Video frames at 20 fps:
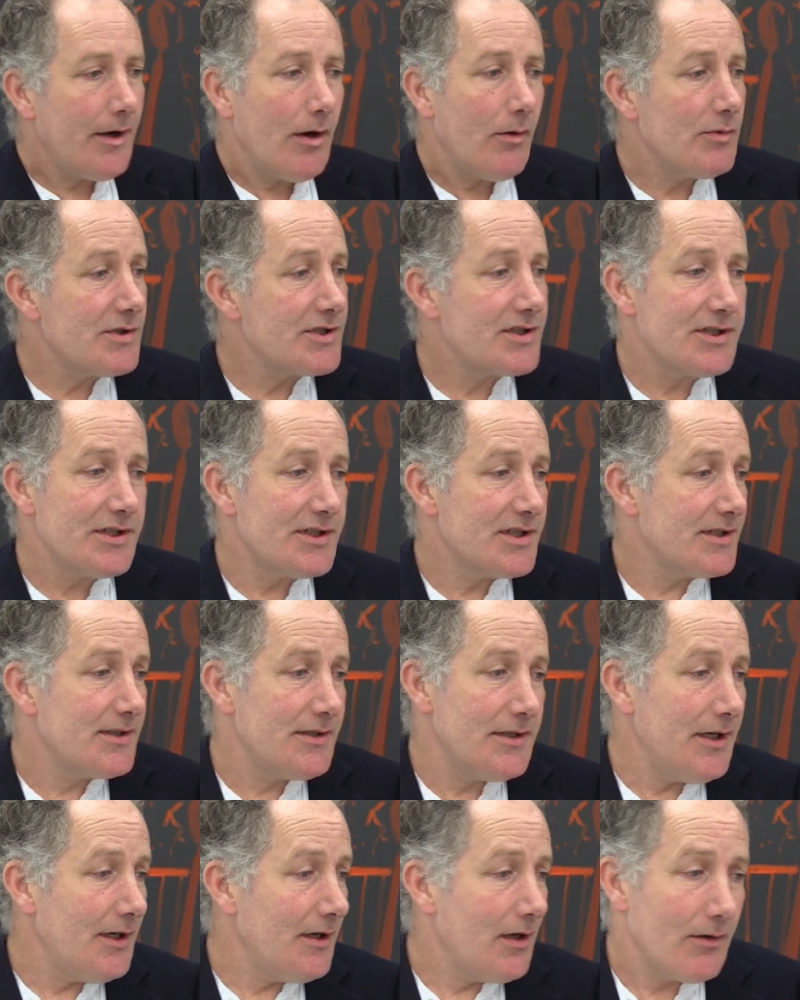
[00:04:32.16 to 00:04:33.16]
was just,
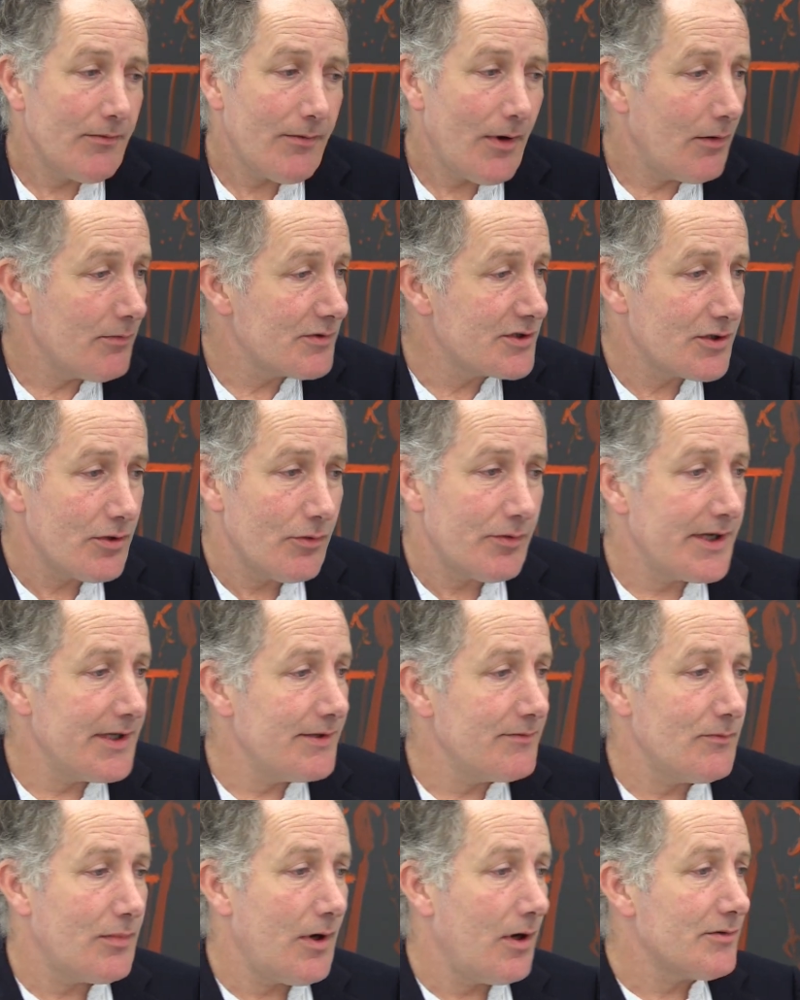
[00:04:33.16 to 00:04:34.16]
you know, I was
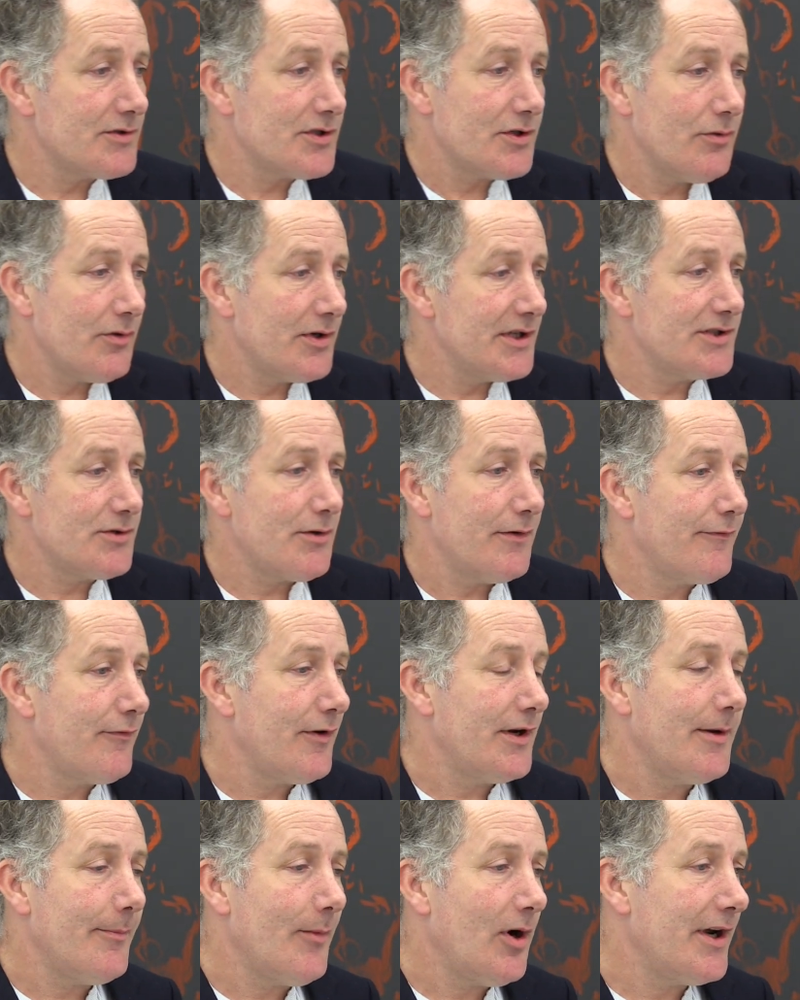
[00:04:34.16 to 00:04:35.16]
talking to a
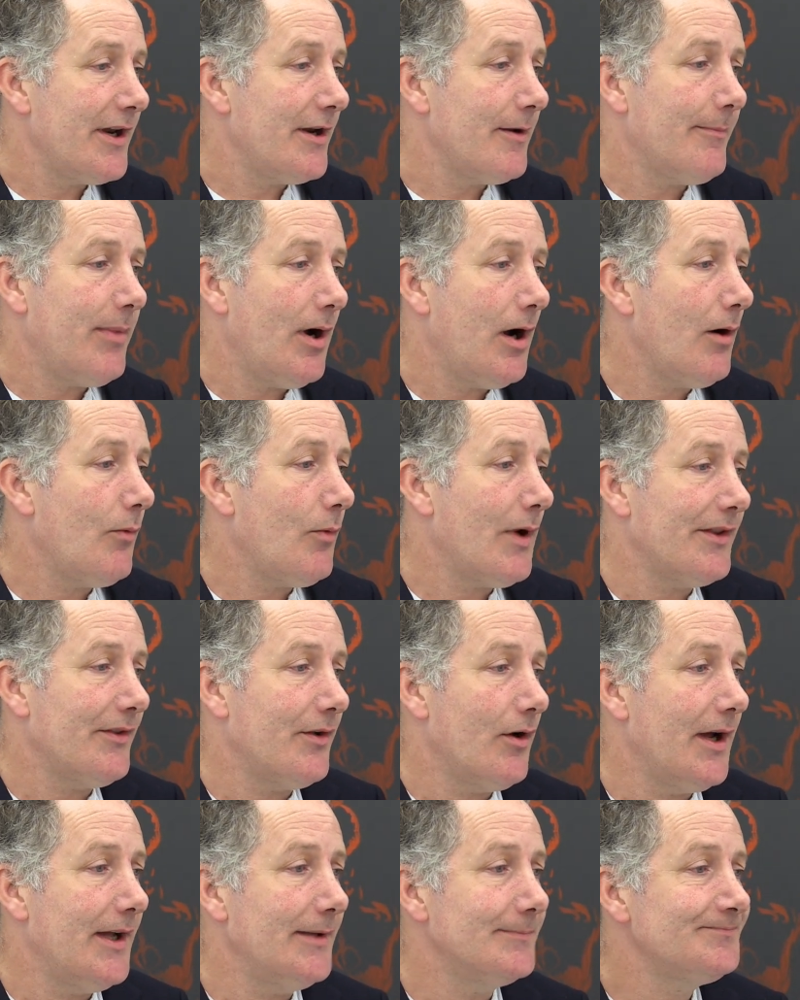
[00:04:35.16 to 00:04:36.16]
friend of mine in a bar one
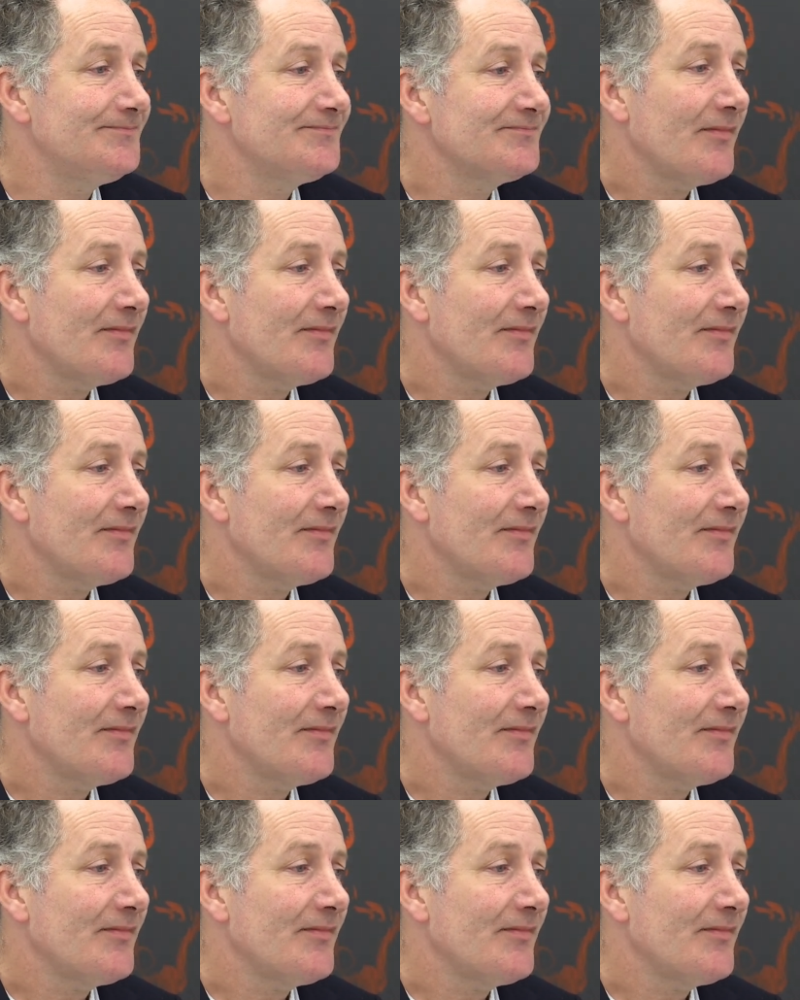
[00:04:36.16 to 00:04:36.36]
night,